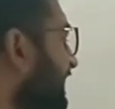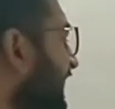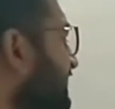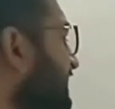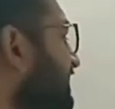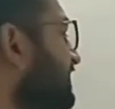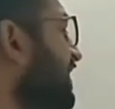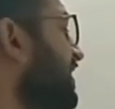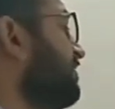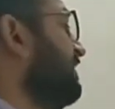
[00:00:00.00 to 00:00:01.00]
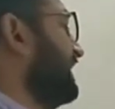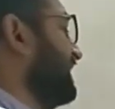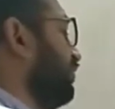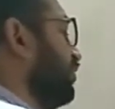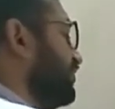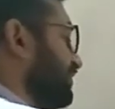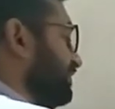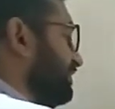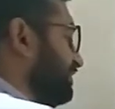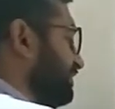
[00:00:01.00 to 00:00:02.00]
Next is metabolism,
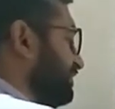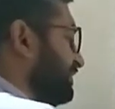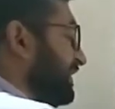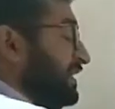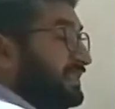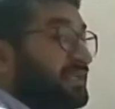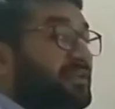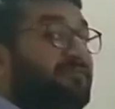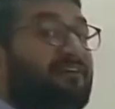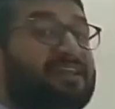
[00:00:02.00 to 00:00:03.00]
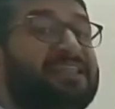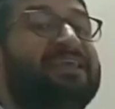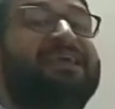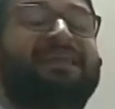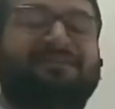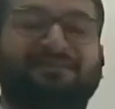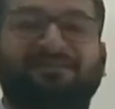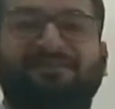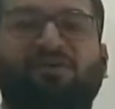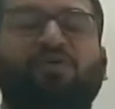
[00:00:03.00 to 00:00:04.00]
the defining
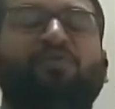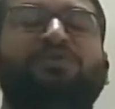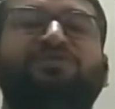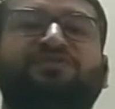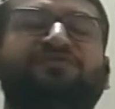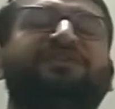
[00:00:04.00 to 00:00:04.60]
character on which